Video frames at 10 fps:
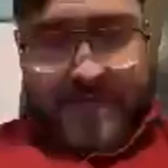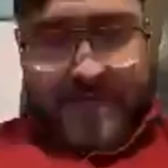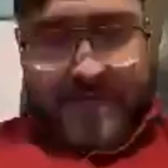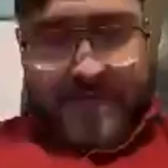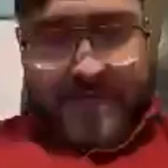
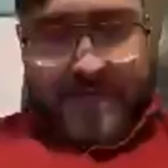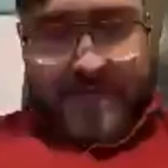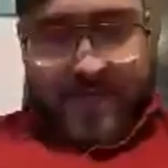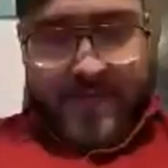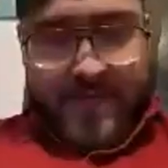
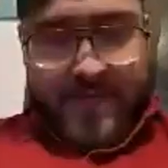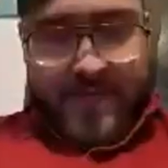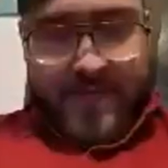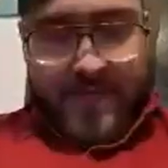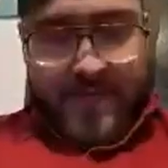
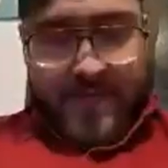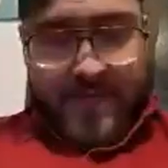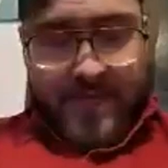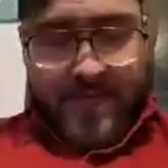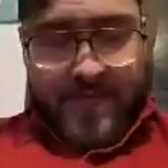
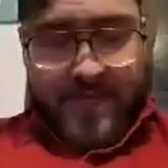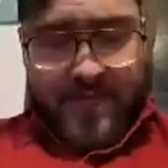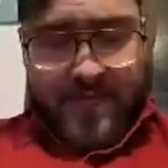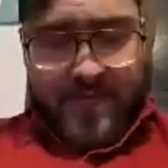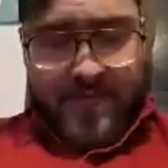
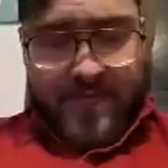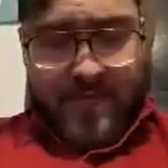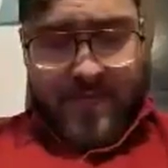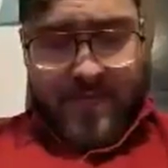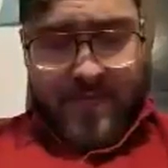
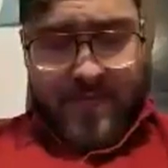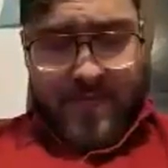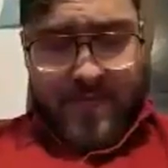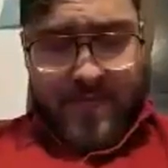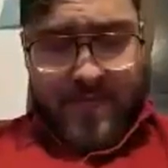
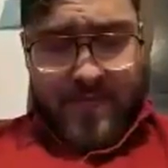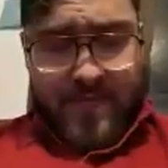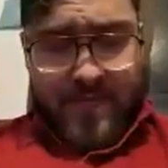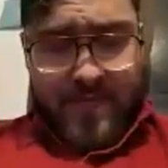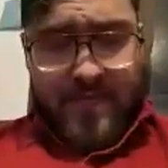
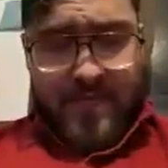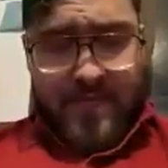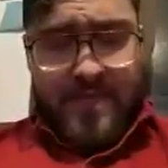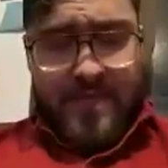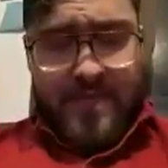
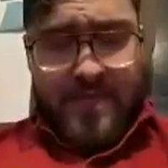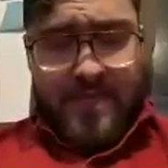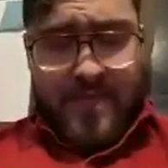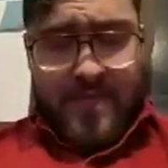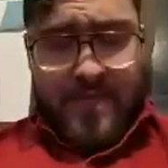
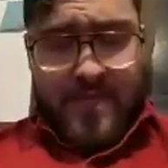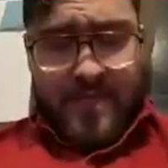The person shown says nothing.